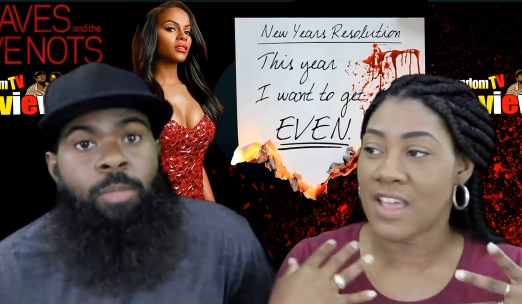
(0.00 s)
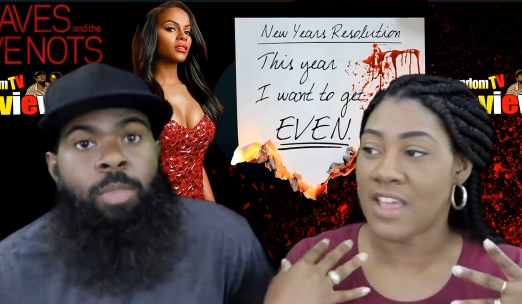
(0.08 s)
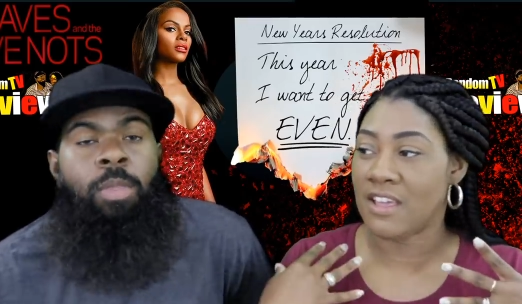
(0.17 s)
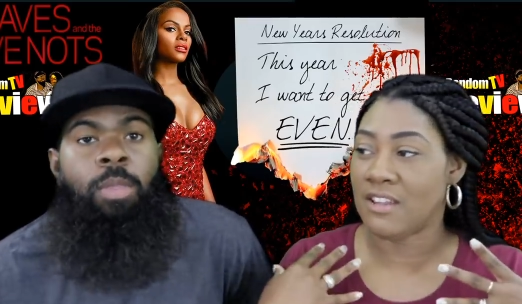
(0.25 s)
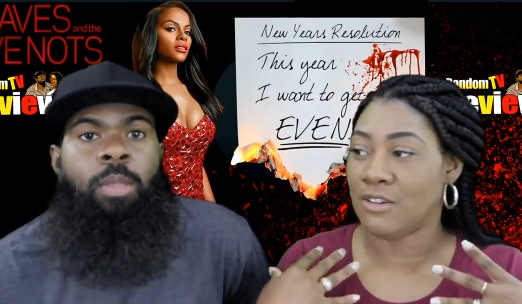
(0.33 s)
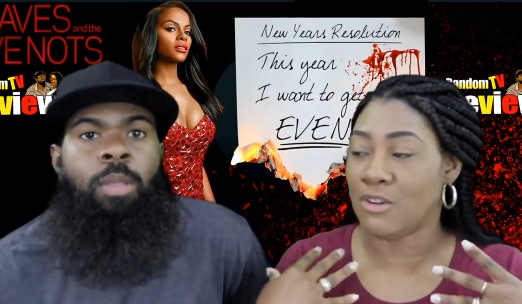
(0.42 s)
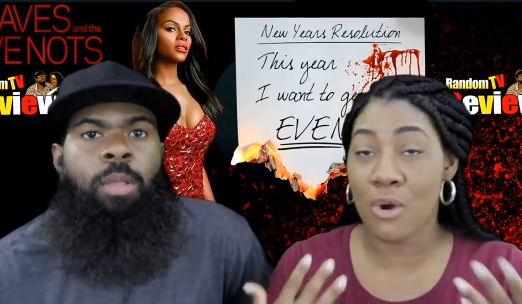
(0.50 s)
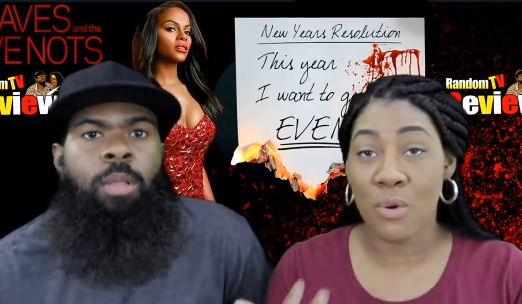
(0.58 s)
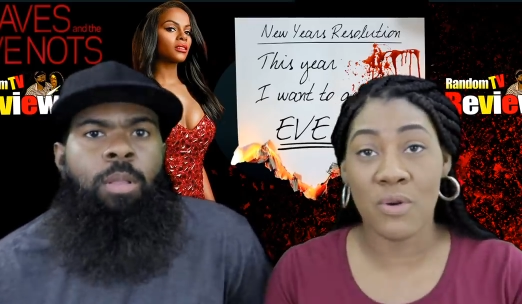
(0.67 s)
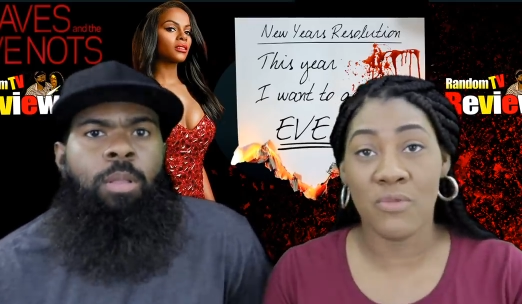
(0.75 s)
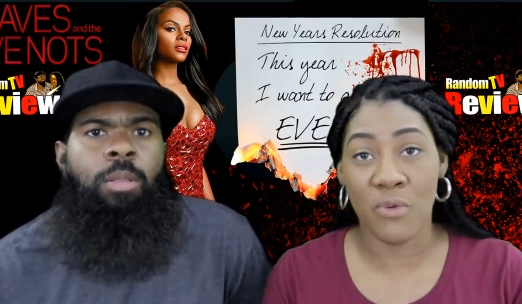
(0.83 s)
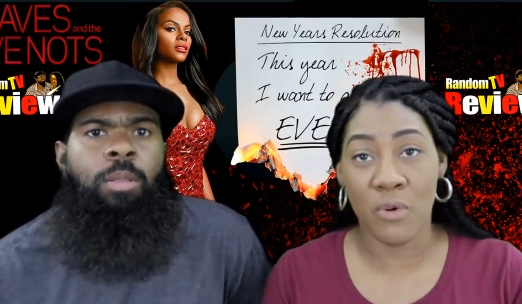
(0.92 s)
Speaker 1: And
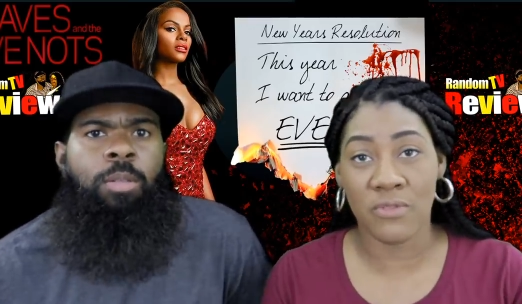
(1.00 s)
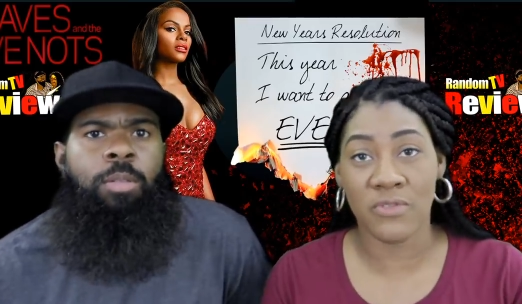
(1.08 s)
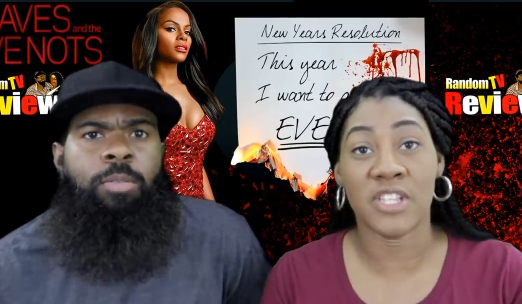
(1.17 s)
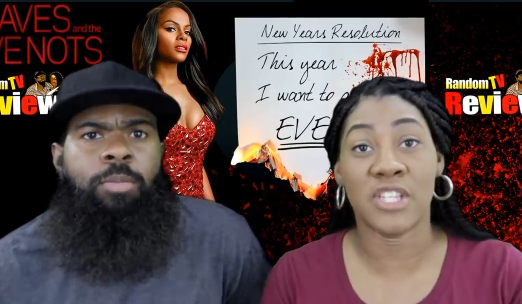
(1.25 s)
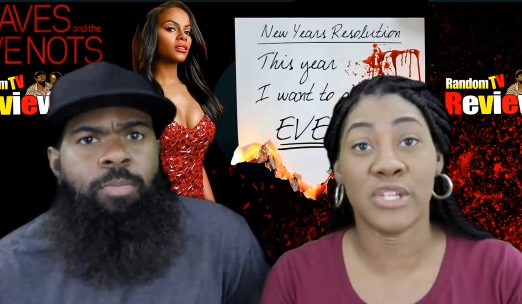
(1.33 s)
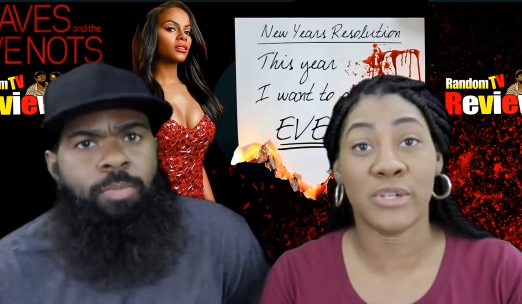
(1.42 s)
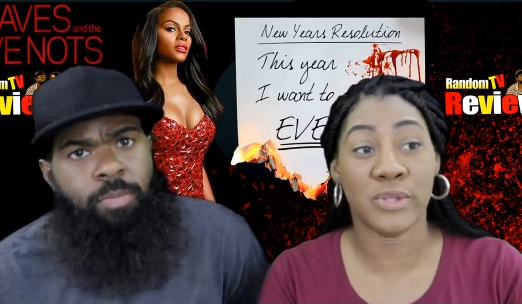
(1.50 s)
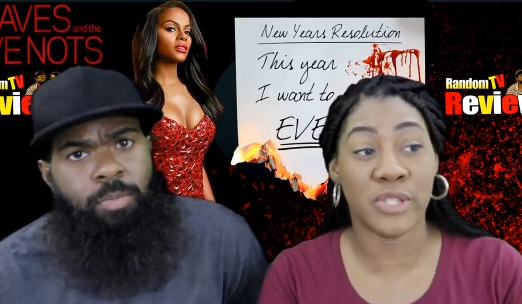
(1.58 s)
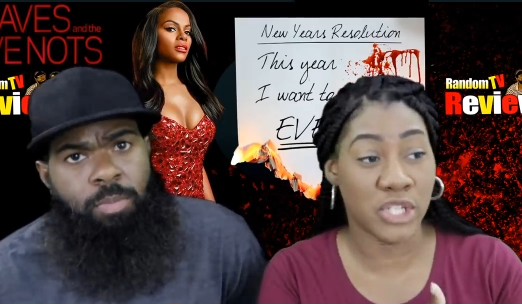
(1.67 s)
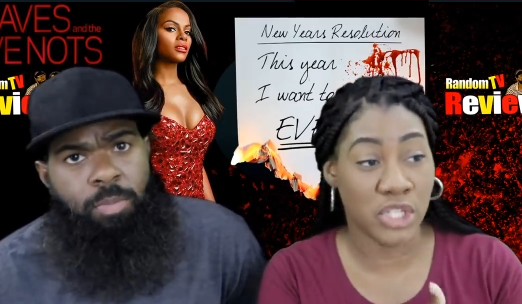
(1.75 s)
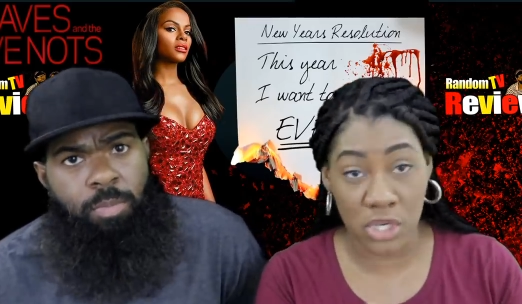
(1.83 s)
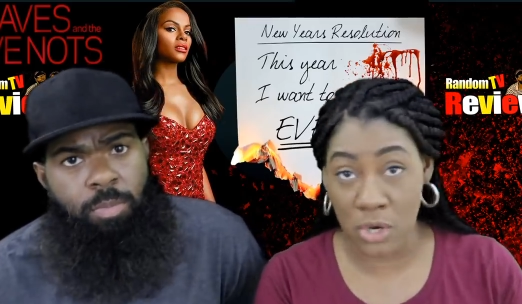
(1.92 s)
going forth until
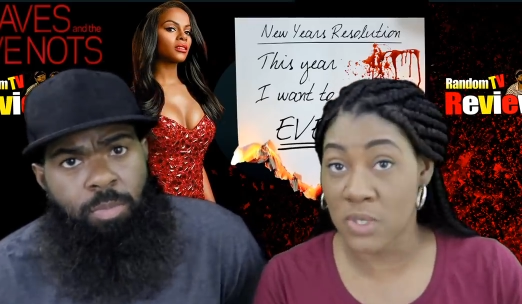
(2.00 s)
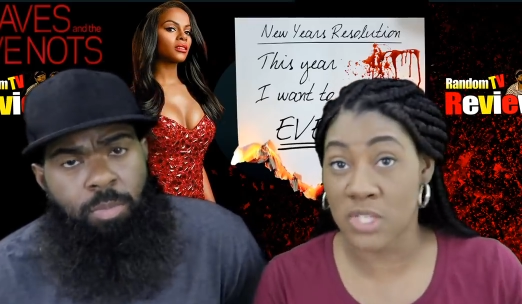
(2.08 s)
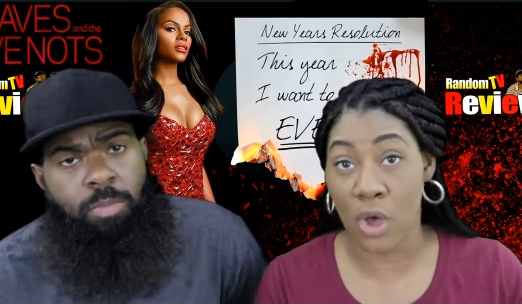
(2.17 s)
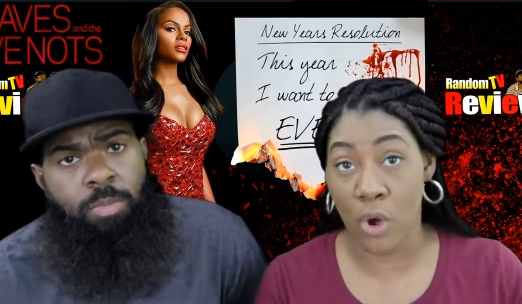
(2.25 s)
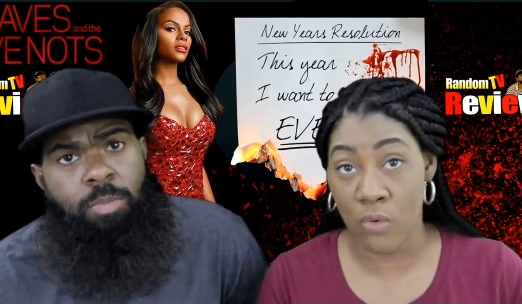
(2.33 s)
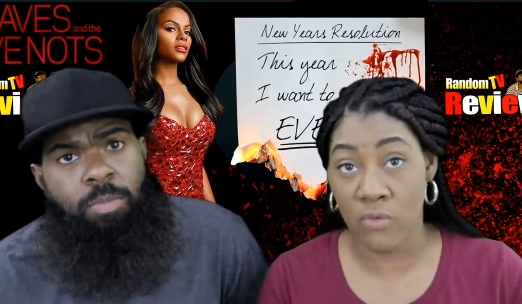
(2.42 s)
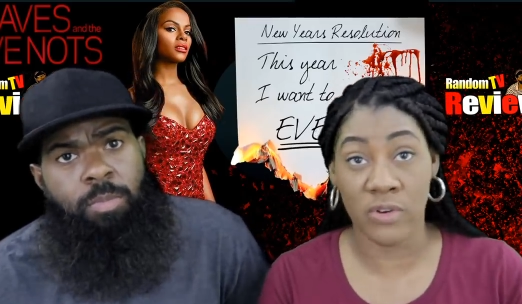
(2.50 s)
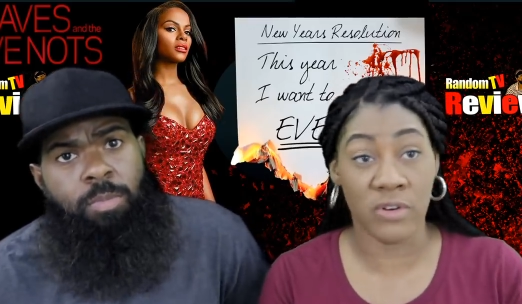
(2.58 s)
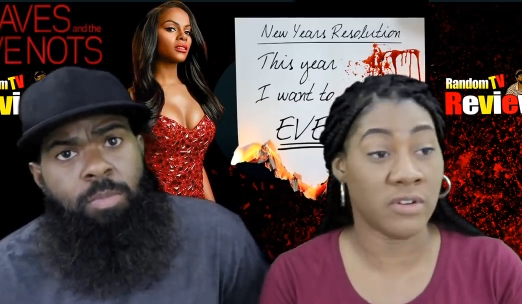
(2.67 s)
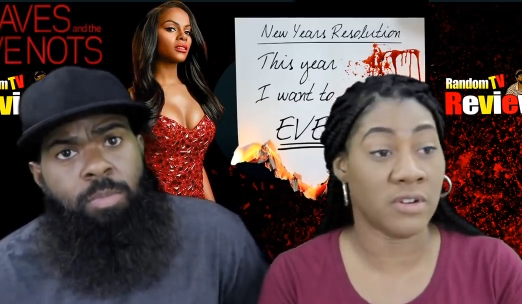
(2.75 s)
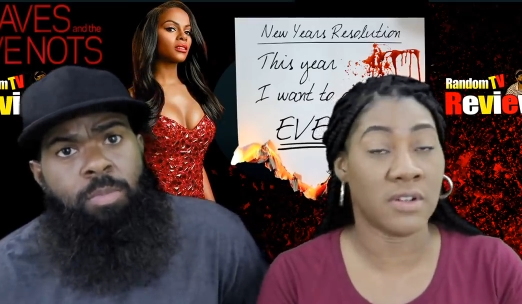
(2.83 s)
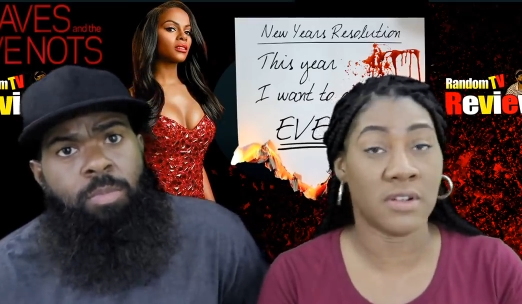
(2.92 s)
this show is
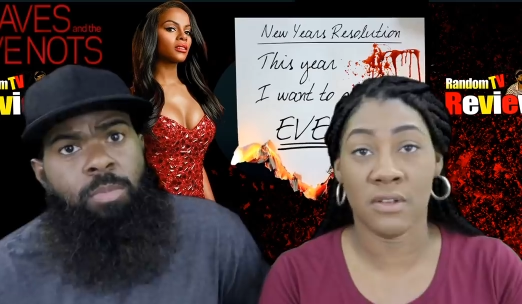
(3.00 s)
over,